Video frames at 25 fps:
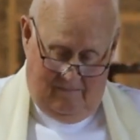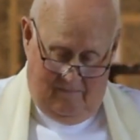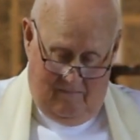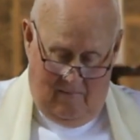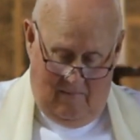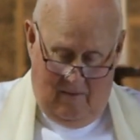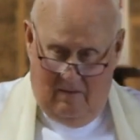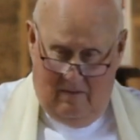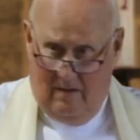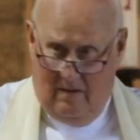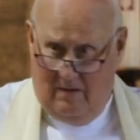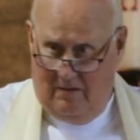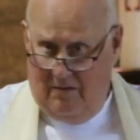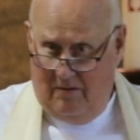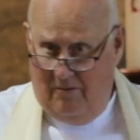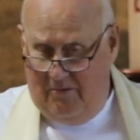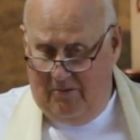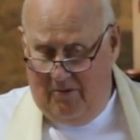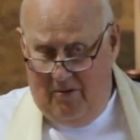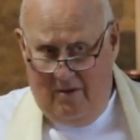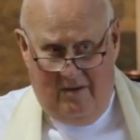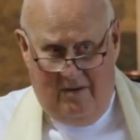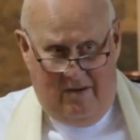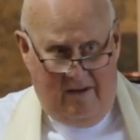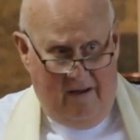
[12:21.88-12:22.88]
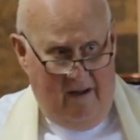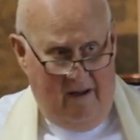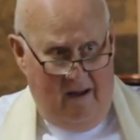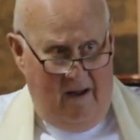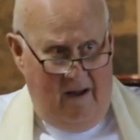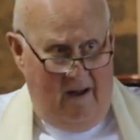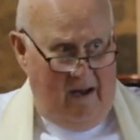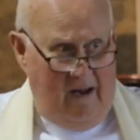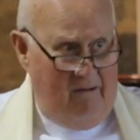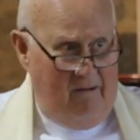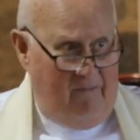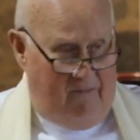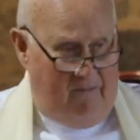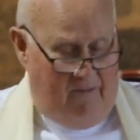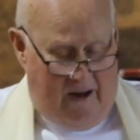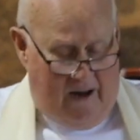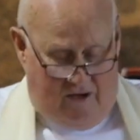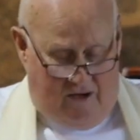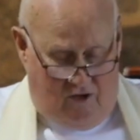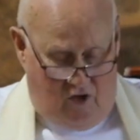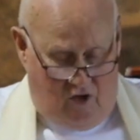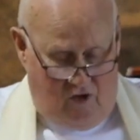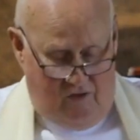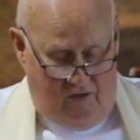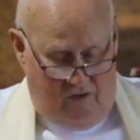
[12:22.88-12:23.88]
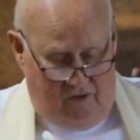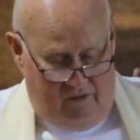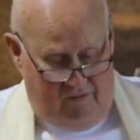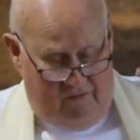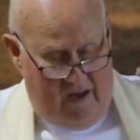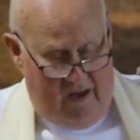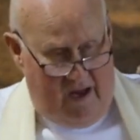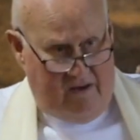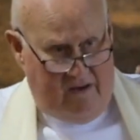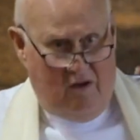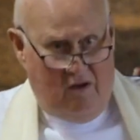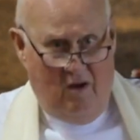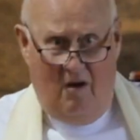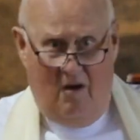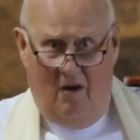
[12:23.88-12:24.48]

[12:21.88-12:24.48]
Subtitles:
The different inflections of that